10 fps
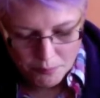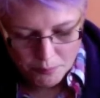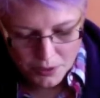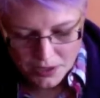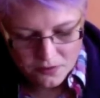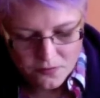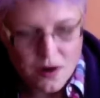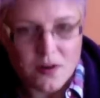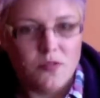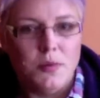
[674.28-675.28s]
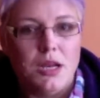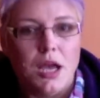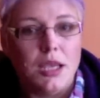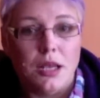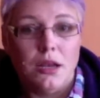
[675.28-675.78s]
But as far as me
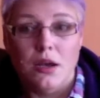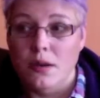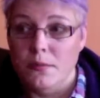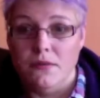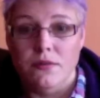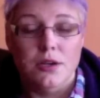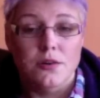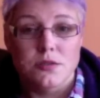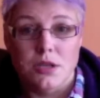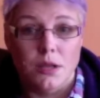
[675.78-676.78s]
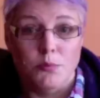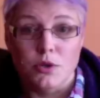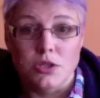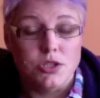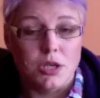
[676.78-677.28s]
not getting on my videos and
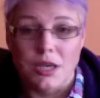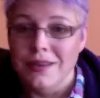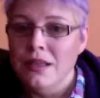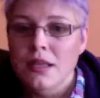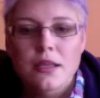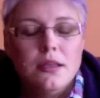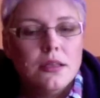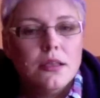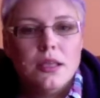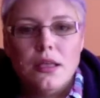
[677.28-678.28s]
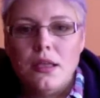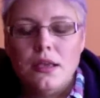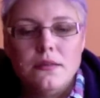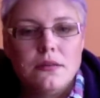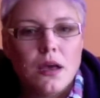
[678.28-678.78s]
preaching,
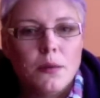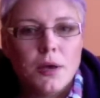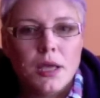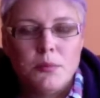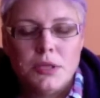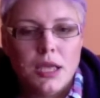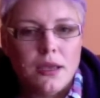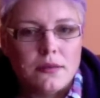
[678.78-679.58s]
it's not my place.